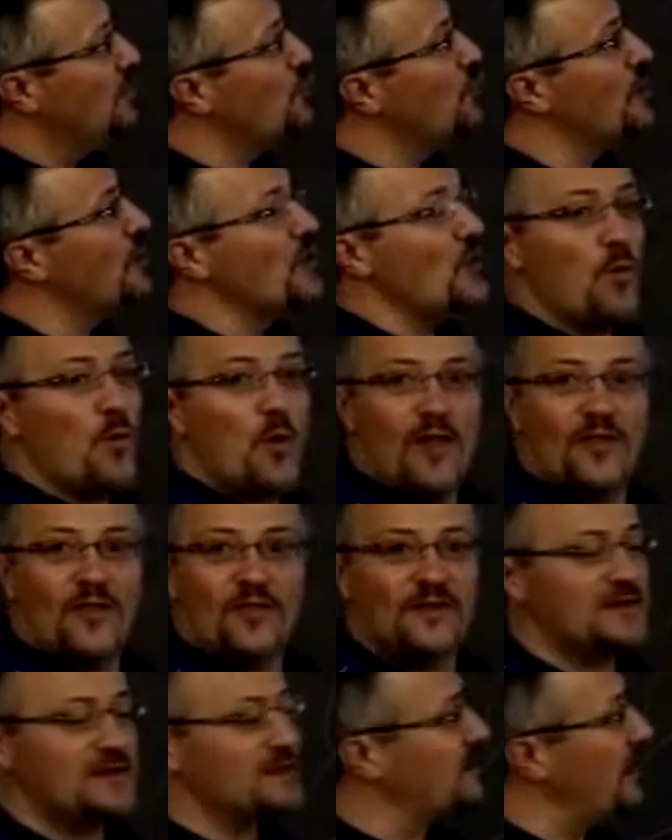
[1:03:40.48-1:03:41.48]
going to want
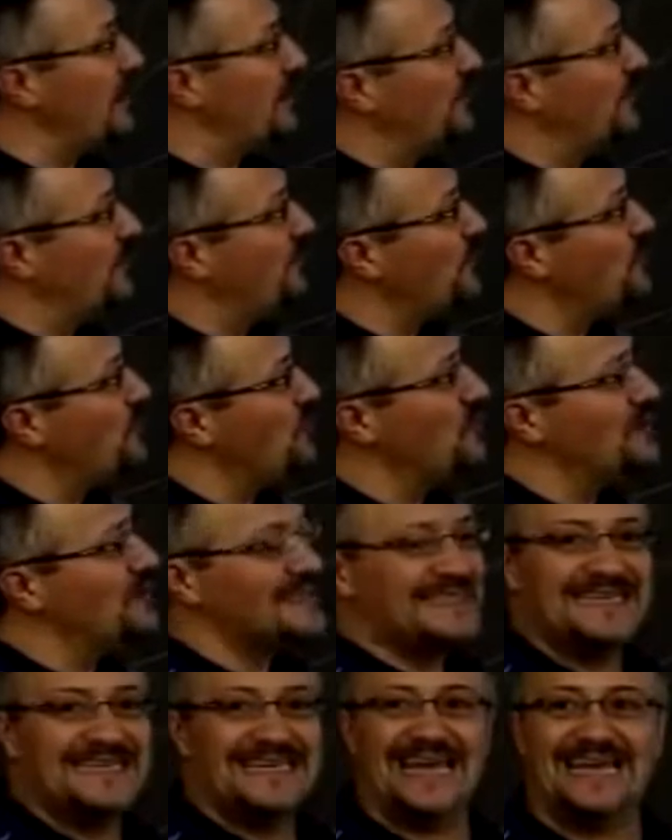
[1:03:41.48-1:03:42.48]
this referred to as
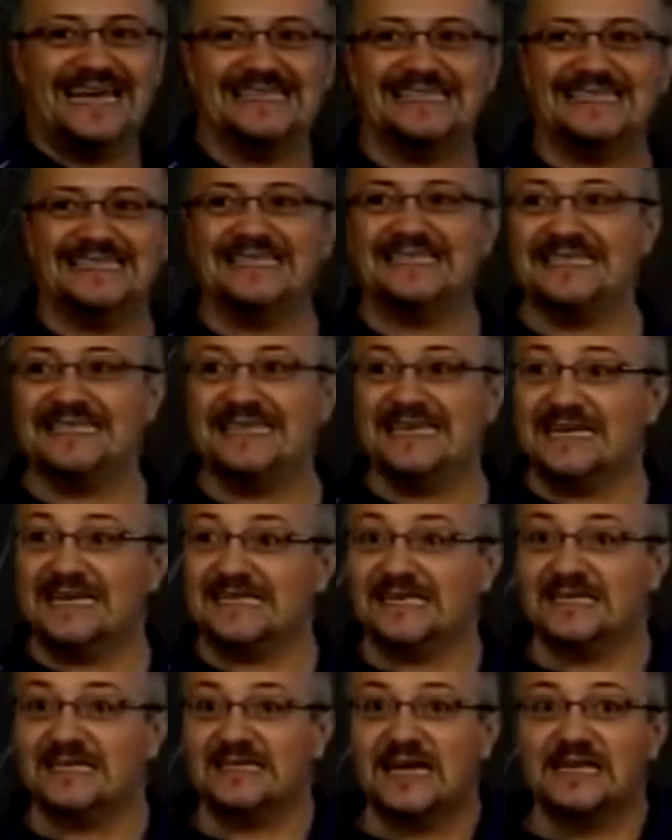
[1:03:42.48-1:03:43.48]
the ACCase
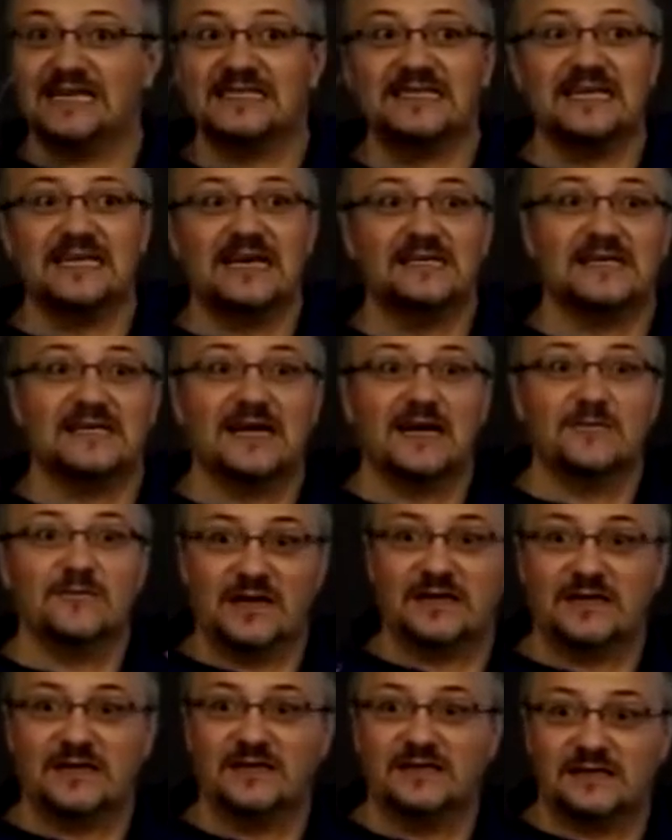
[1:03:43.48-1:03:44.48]
because that's the enzyme that
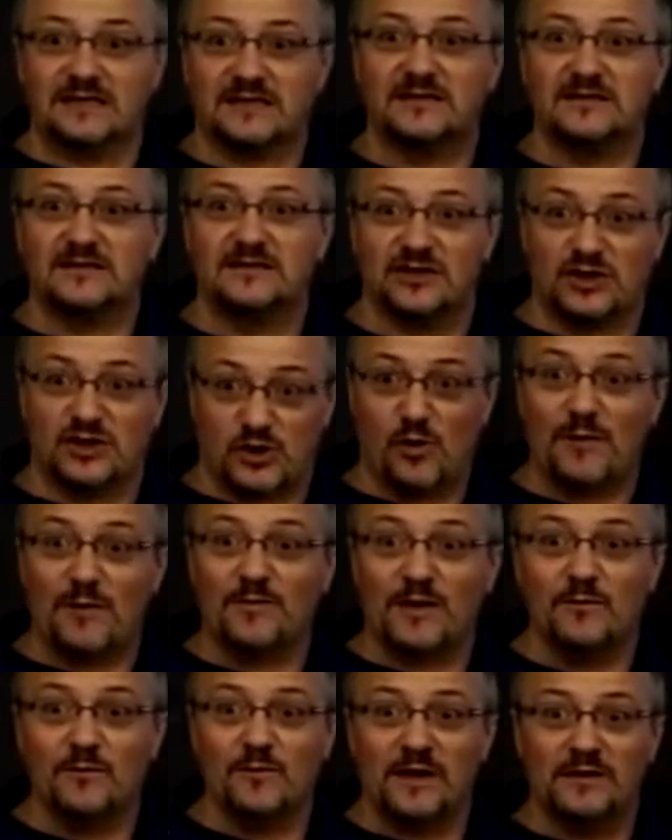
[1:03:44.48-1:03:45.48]
gets
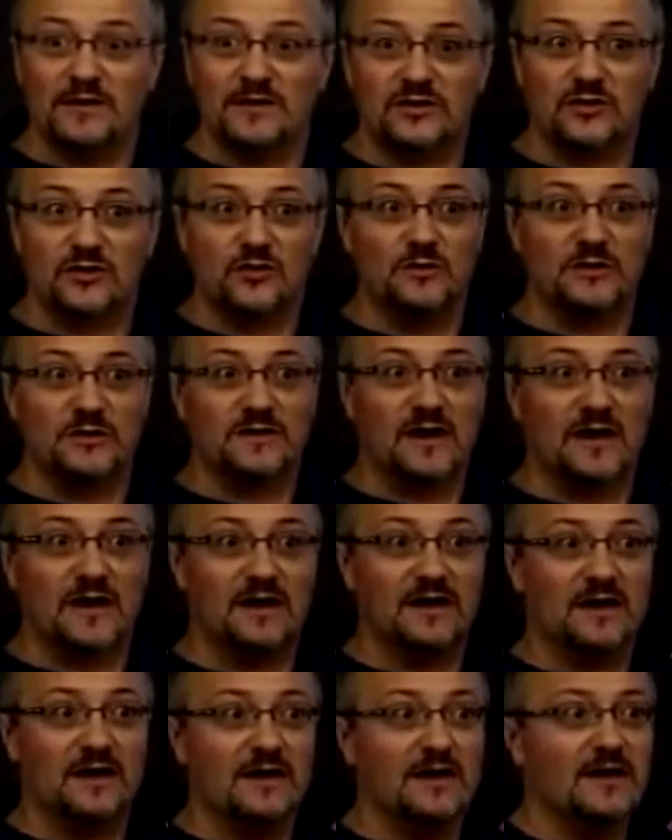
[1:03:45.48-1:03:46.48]
disrupted by this herbicide.
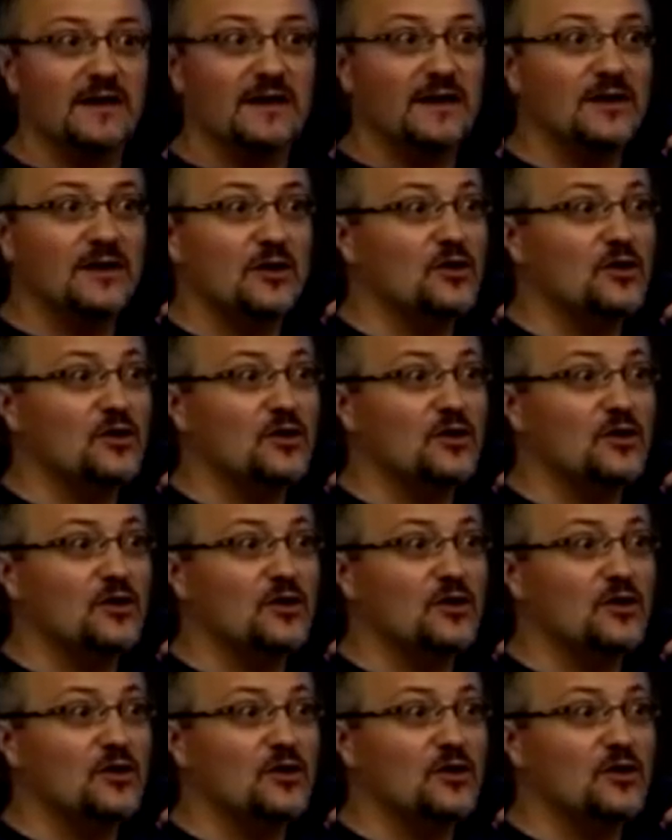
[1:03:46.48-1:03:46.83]
You